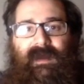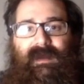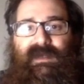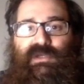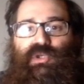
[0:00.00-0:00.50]

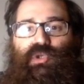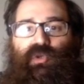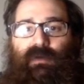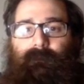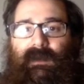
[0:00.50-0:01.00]
it
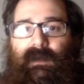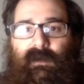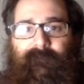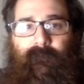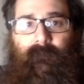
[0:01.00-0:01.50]
should be
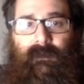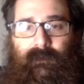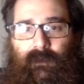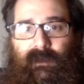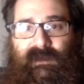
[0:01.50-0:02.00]
a
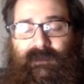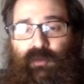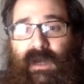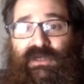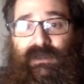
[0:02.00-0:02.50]
familiar
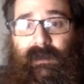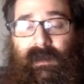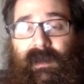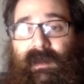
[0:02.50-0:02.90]
expression.